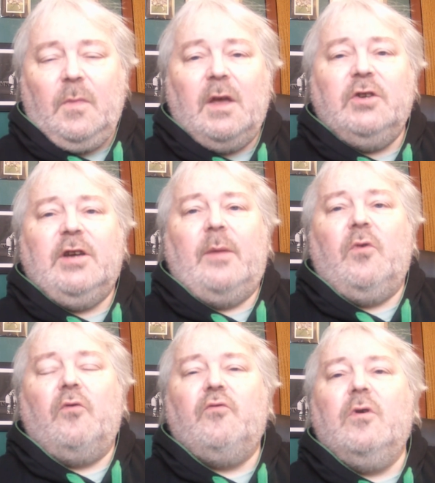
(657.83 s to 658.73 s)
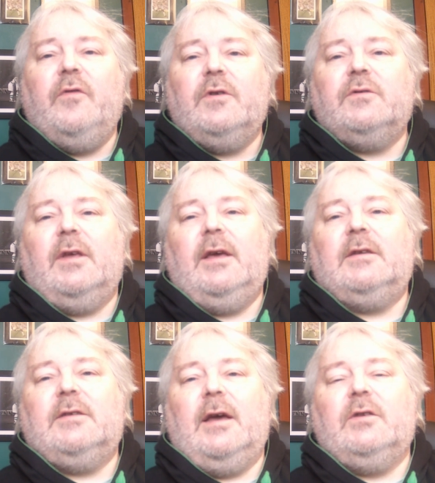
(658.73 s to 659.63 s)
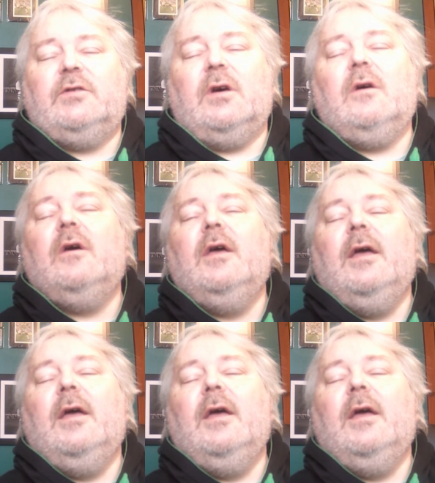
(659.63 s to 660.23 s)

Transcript: Shamrock Rovers, etc.